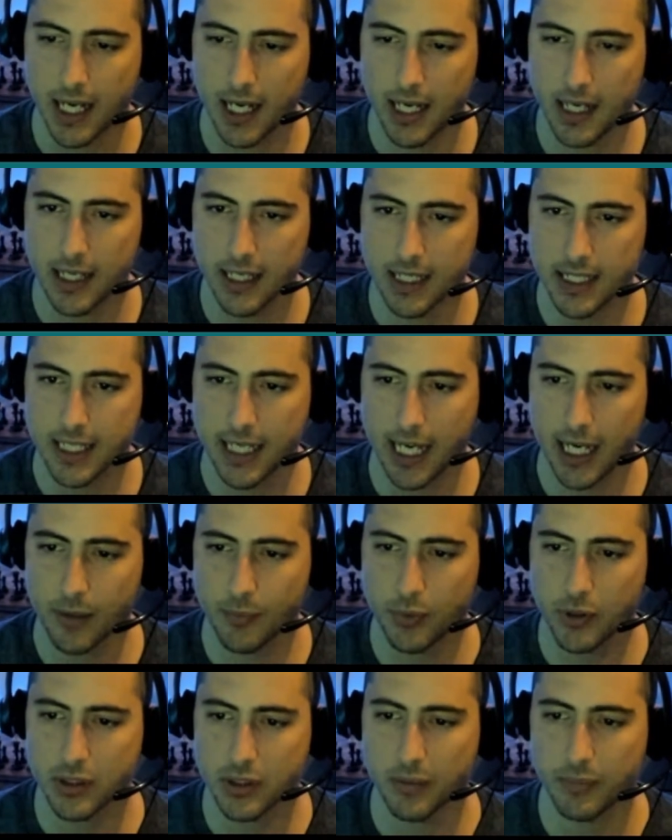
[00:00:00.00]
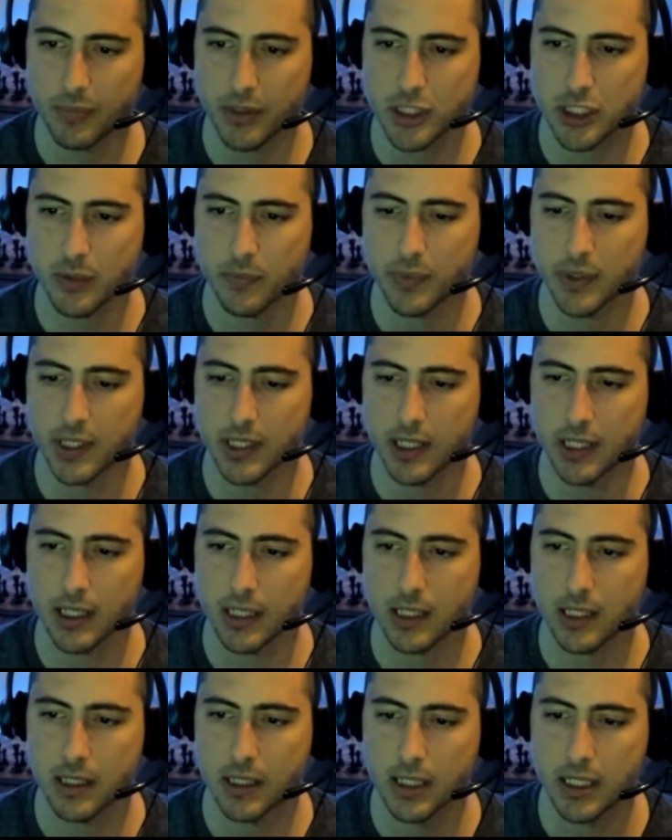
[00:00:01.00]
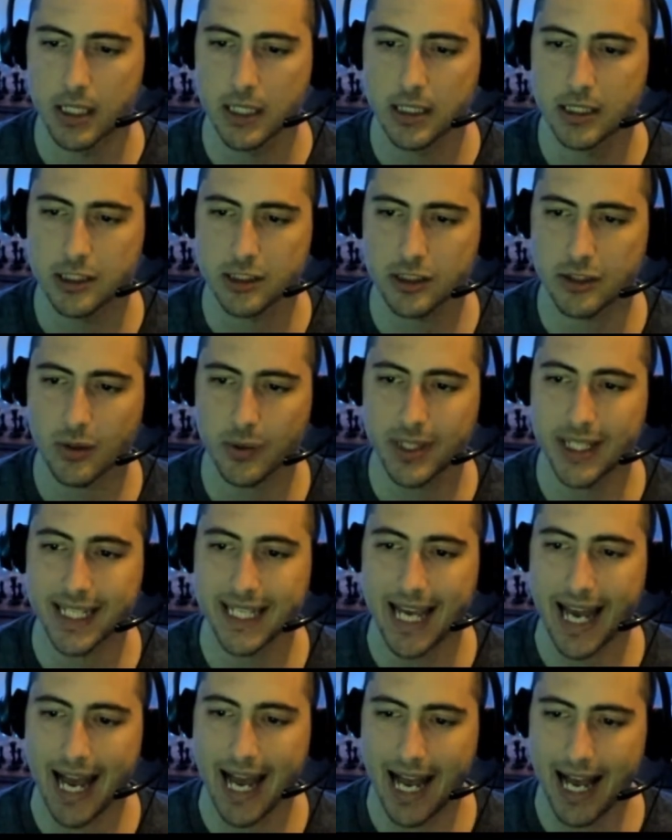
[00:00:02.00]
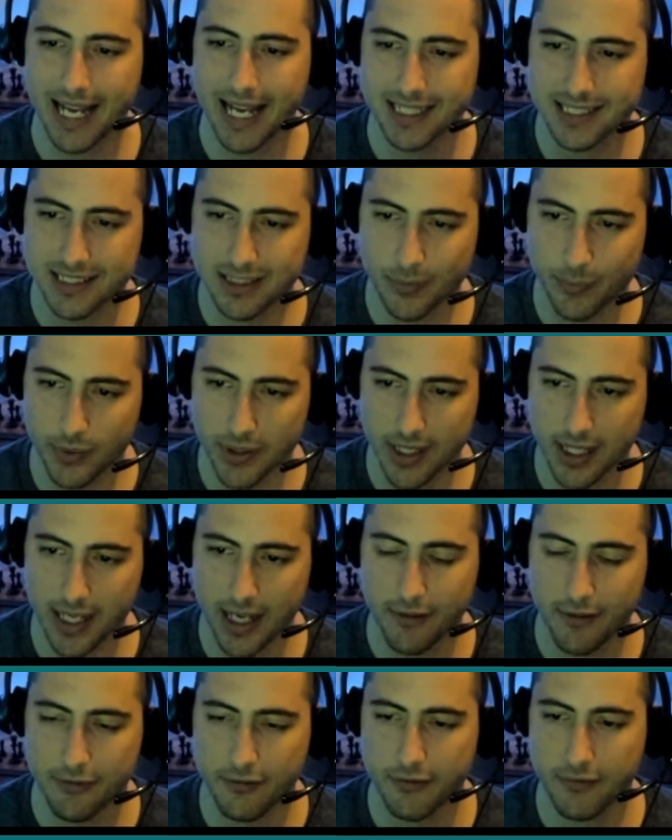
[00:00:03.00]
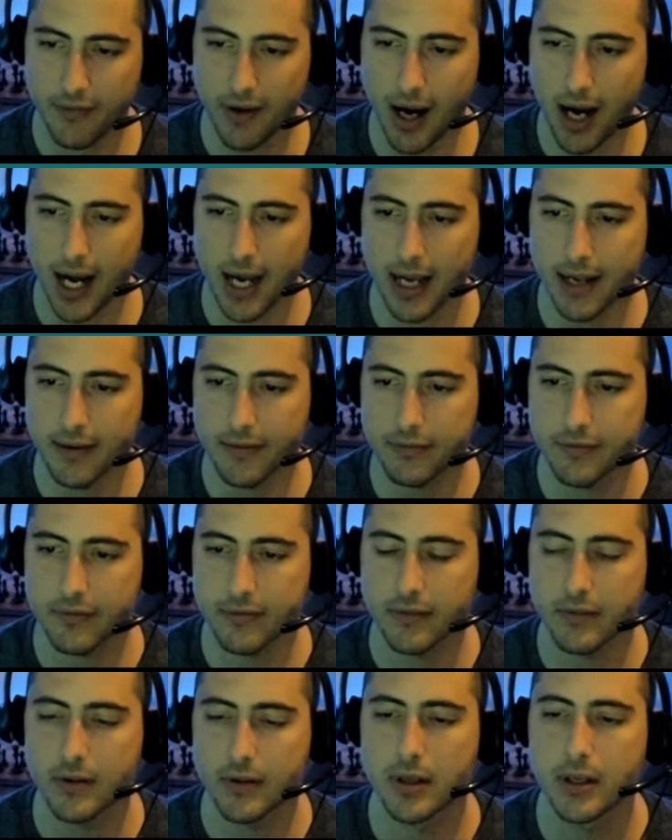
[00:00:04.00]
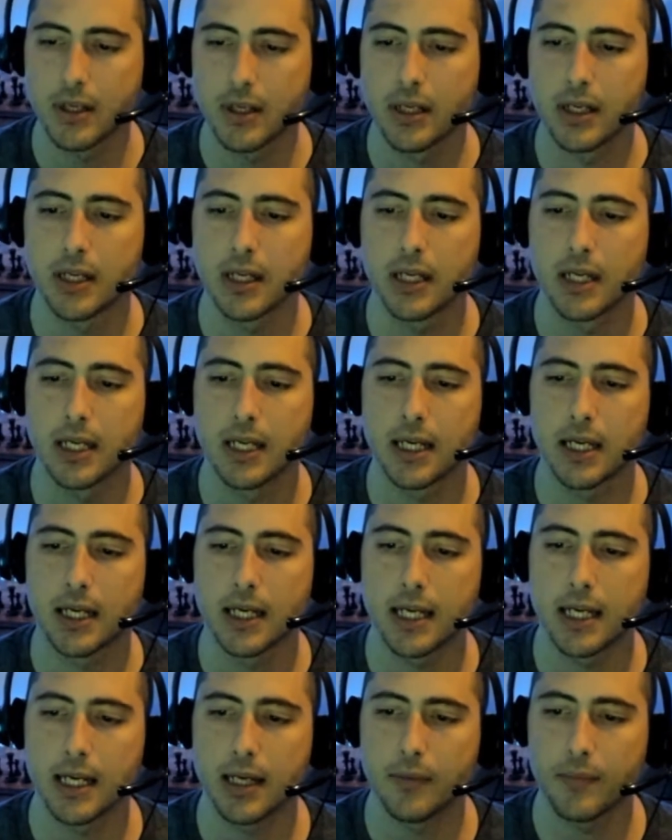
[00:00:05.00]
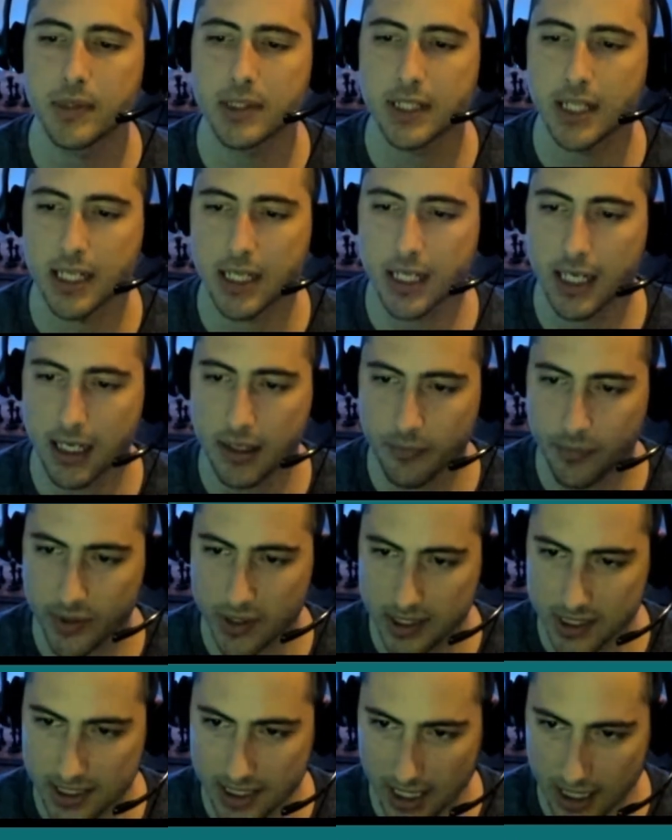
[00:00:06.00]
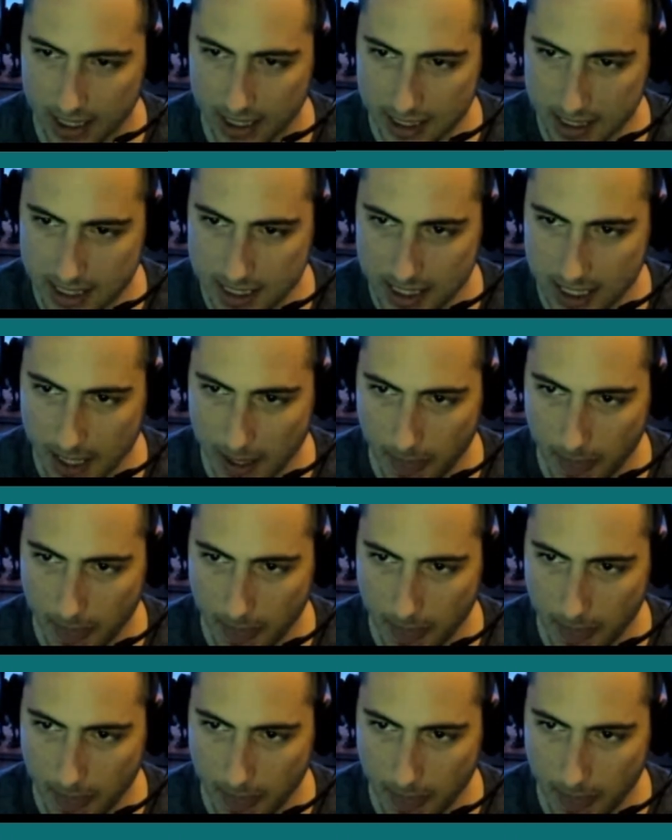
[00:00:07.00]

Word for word: He can't put the bishop here, so he has to play f5. But then en passant,